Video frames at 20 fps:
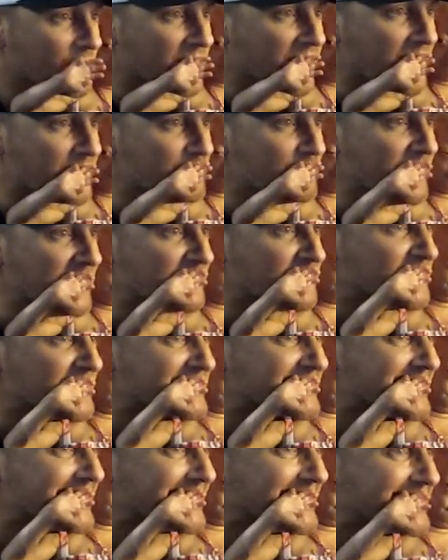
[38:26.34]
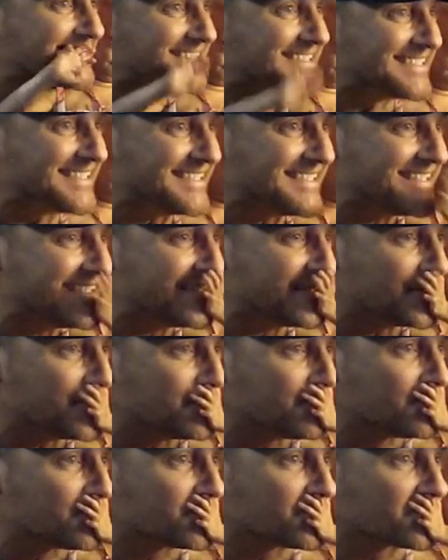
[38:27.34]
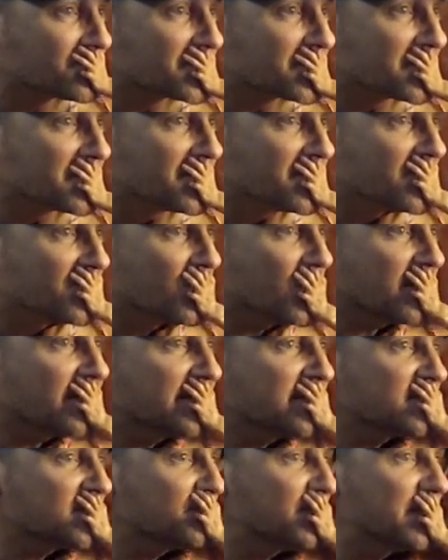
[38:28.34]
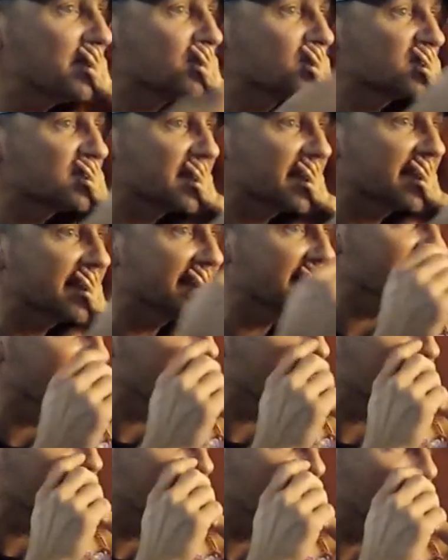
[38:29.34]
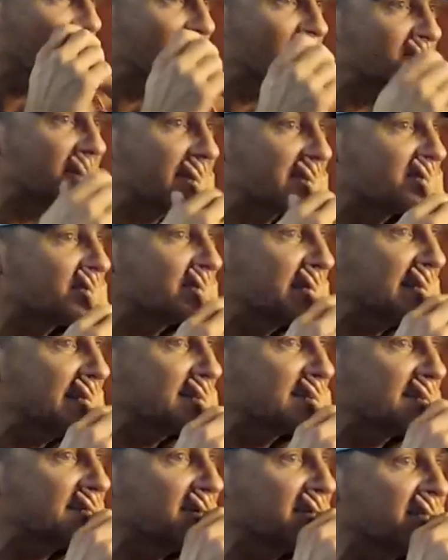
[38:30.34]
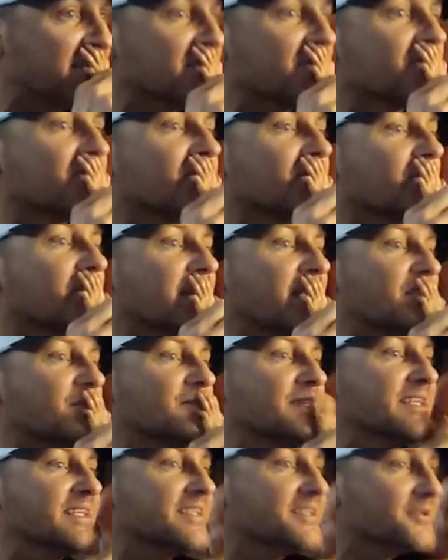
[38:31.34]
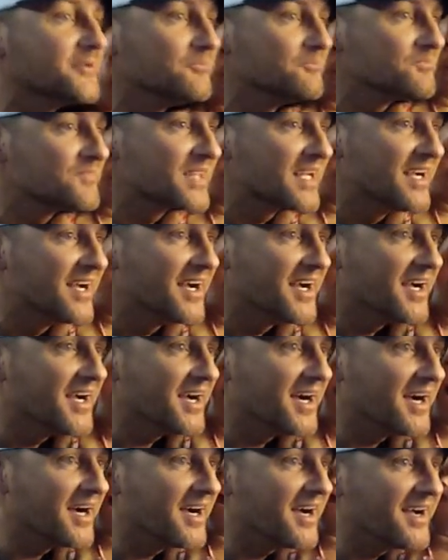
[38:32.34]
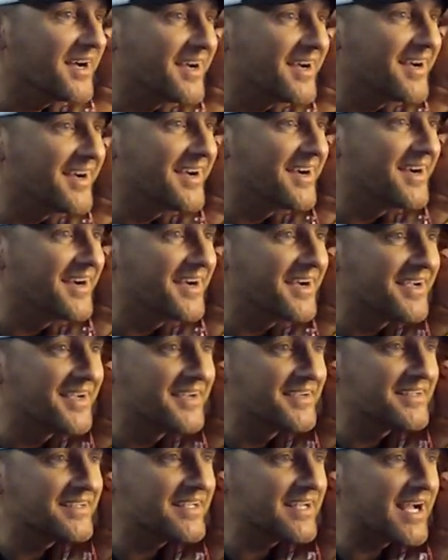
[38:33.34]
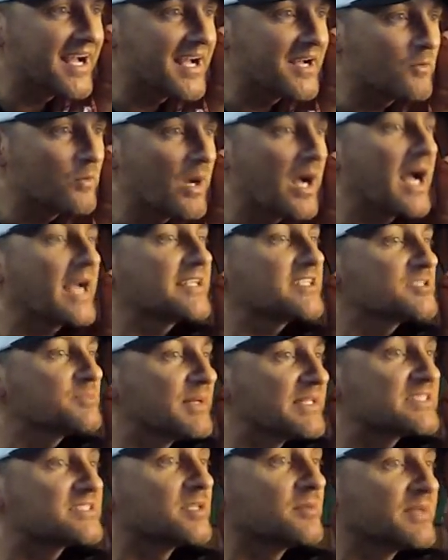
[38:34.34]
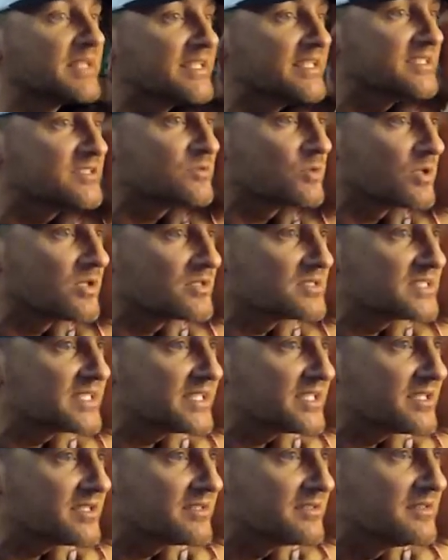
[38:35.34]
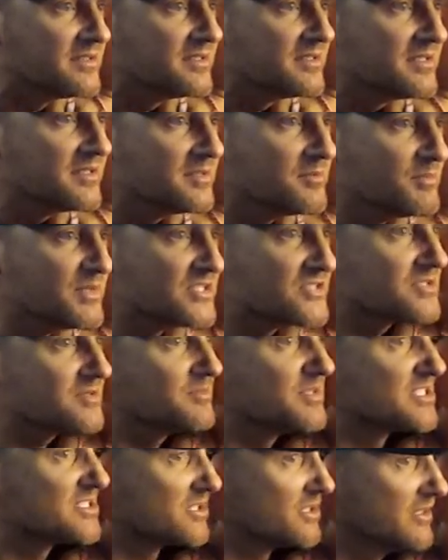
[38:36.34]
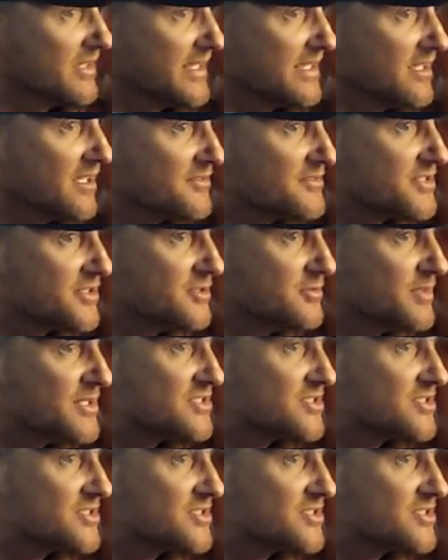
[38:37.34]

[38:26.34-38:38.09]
We got Memphis, Tennessee. What? These are people saying hello to you. I'm trying to read because I know you don't know how to read. Uh, I know how to read. Well, I just meant some of these words here. Miz Missouri loves you.